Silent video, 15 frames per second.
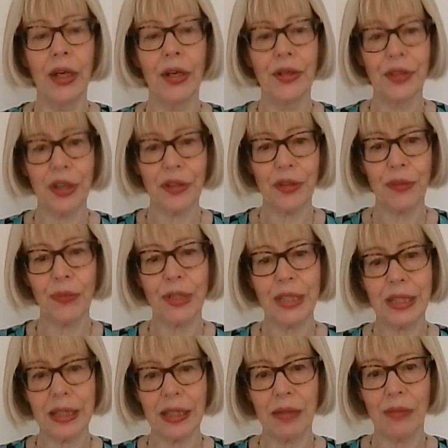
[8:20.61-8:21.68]
so that we
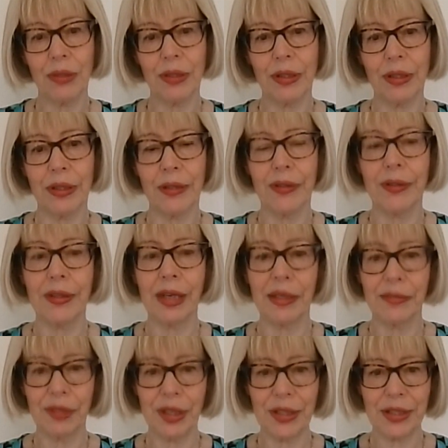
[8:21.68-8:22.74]
deal with the
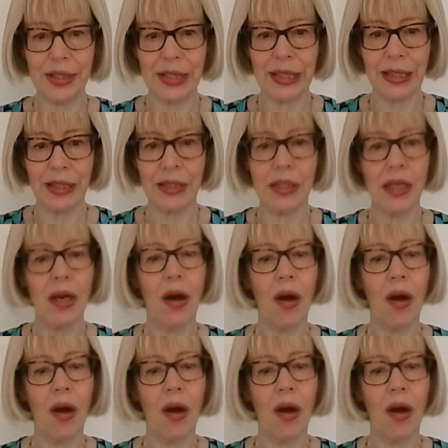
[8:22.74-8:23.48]
diverse needs